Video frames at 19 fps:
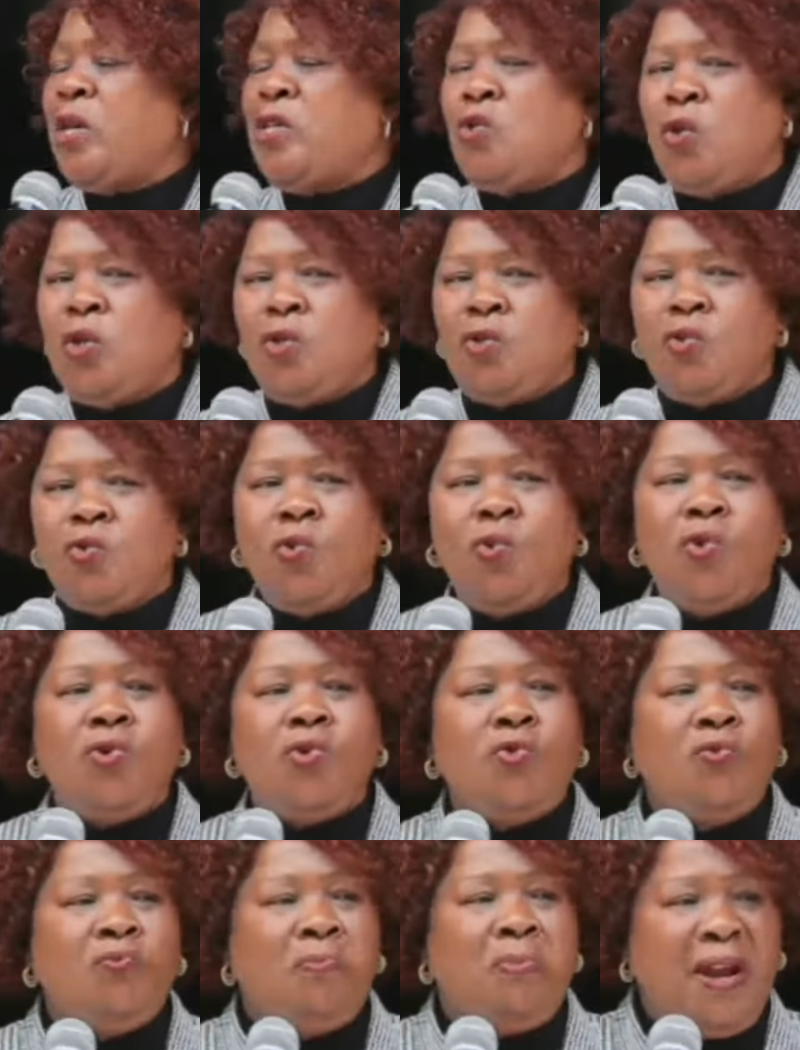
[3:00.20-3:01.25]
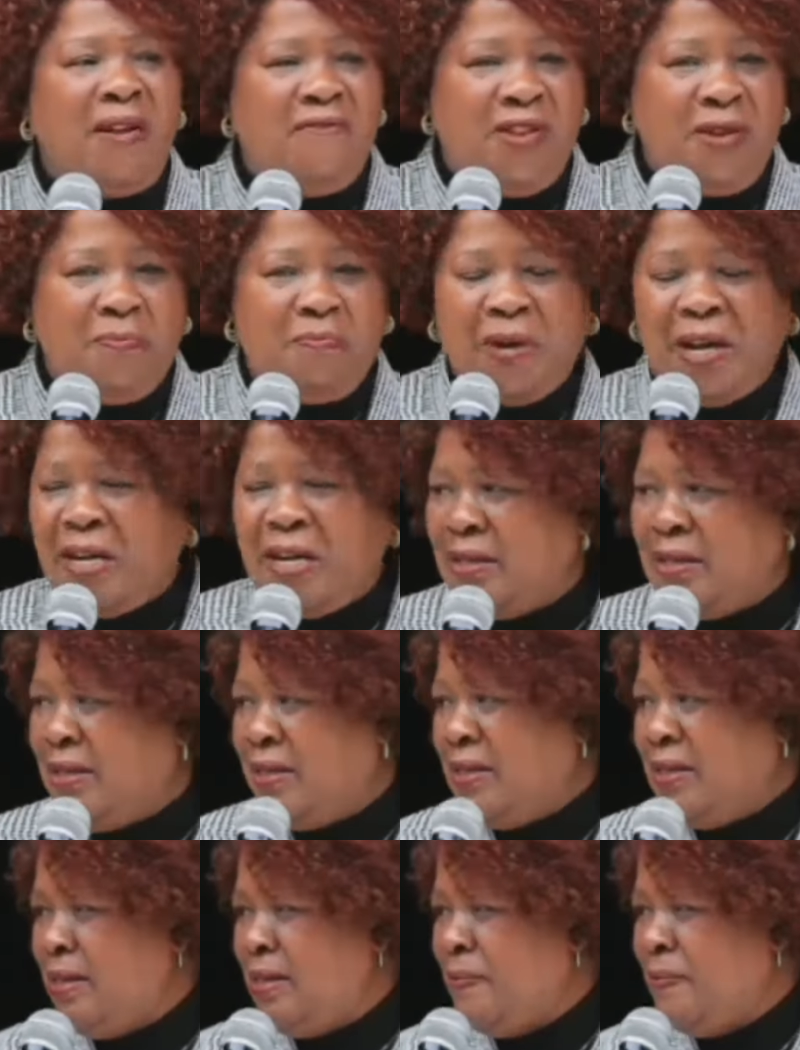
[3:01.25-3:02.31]
also a choice to go to private
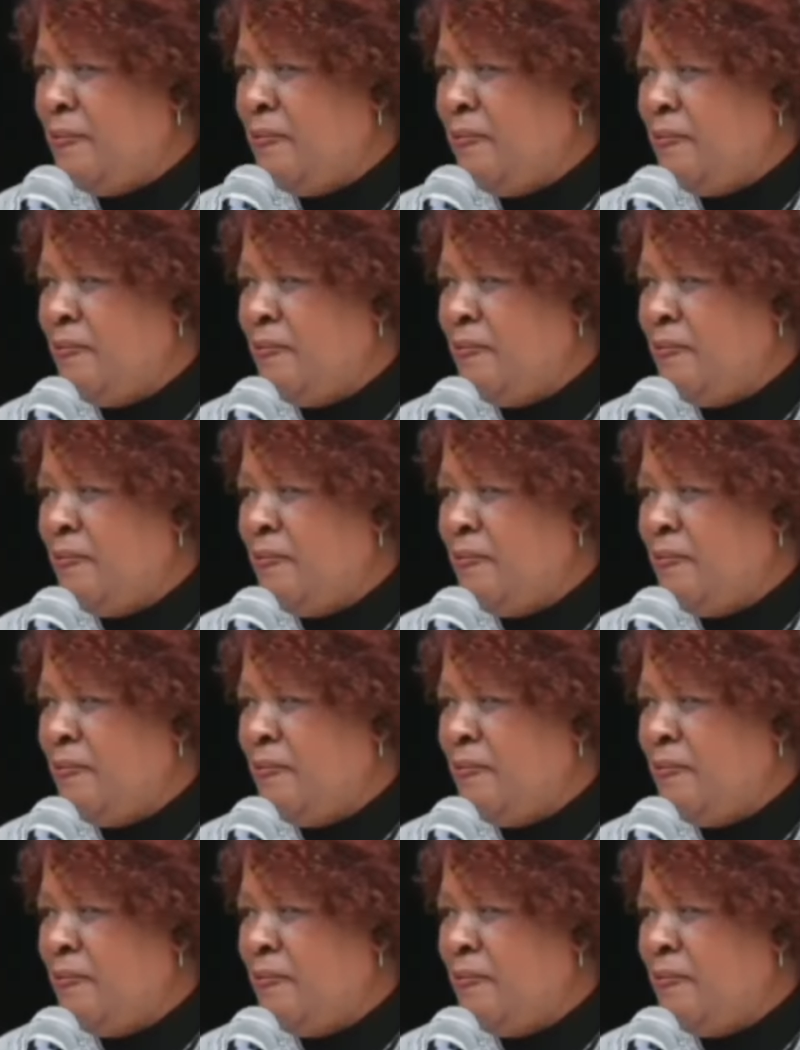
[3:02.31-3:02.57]
practice.